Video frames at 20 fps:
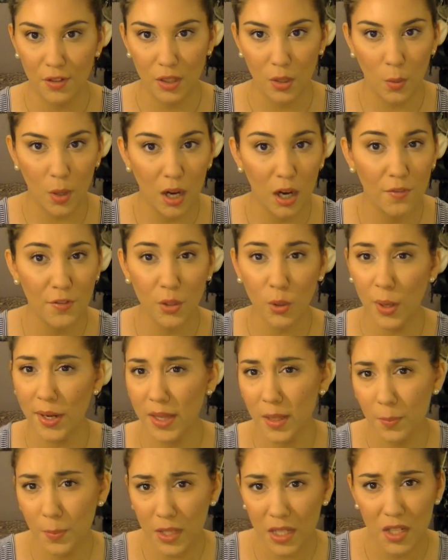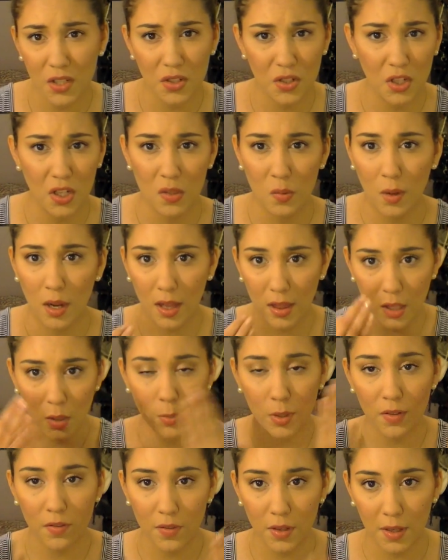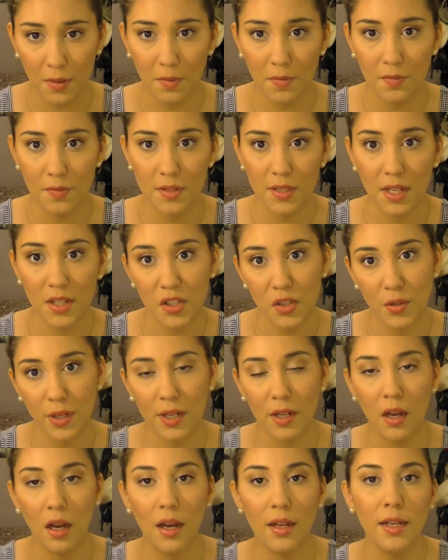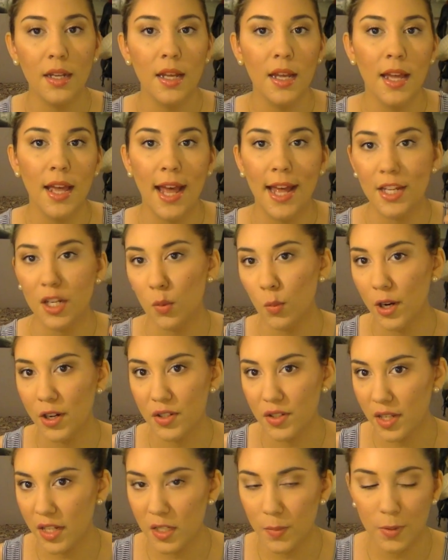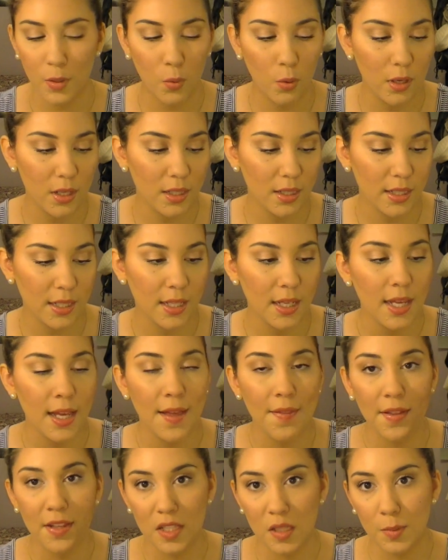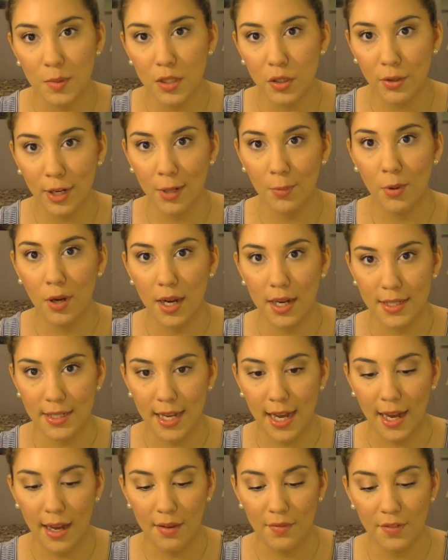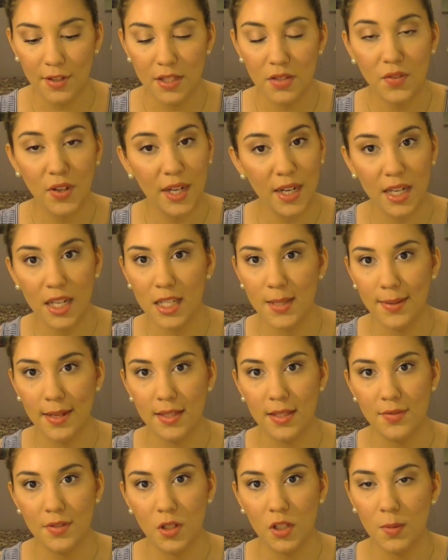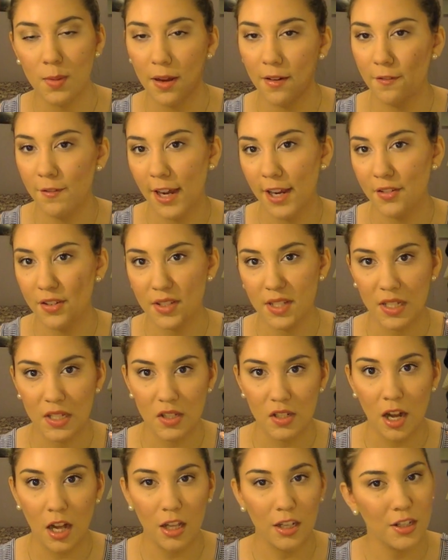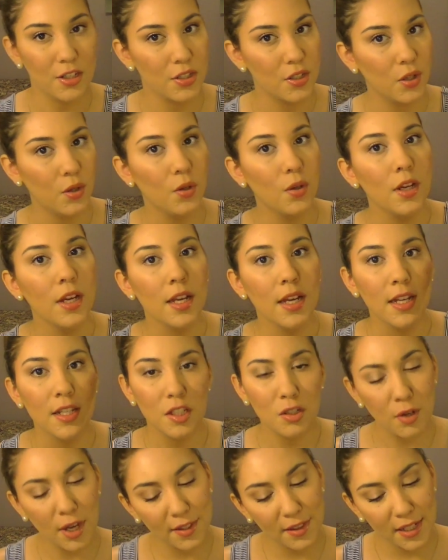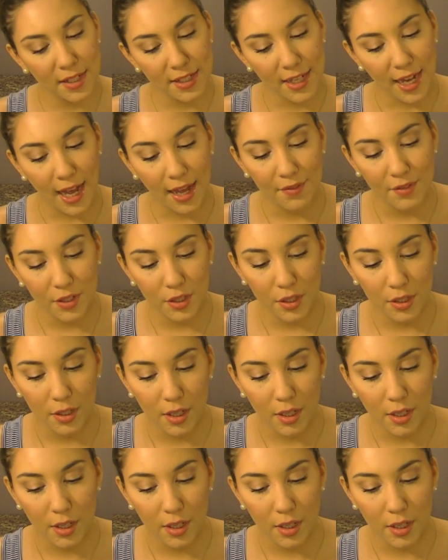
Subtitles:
a little while, if you're going to the beach and you just want a little bit of sunscreen on and you don't want your skin to be oily. This would be a great product to have. It's very inexpensive too. It's about $5 or $6, so it's a great thing to have